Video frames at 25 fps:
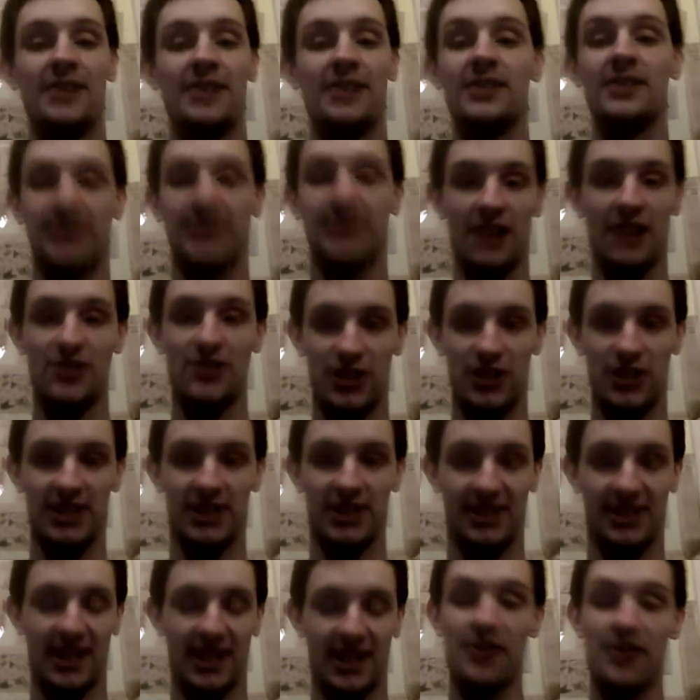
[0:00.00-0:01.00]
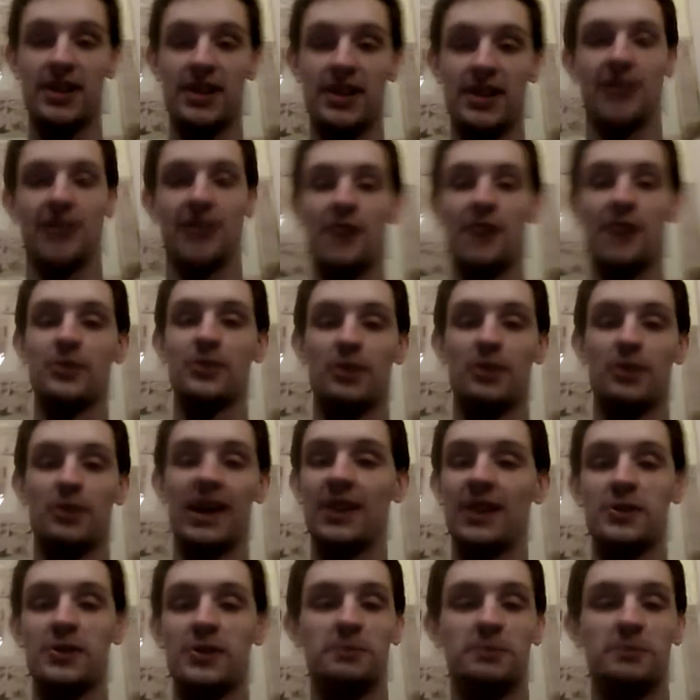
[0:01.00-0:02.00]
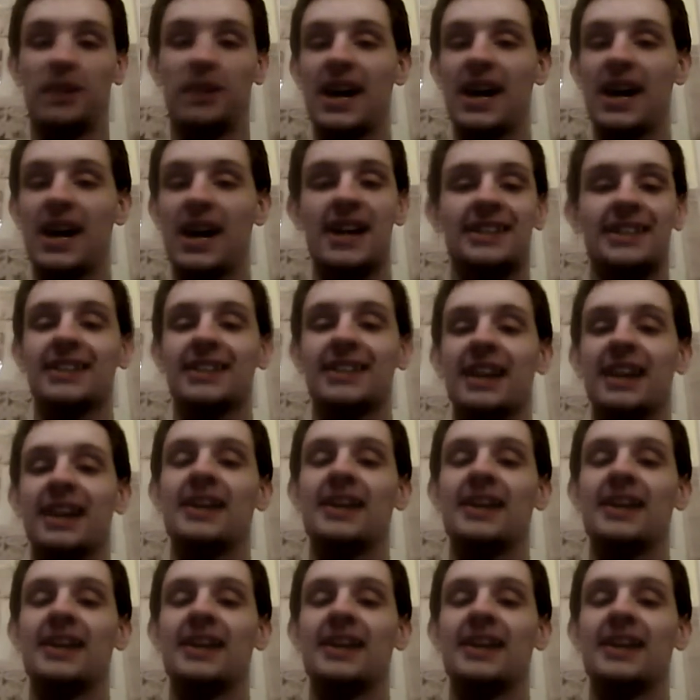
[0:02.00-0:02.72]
It was one of those plays.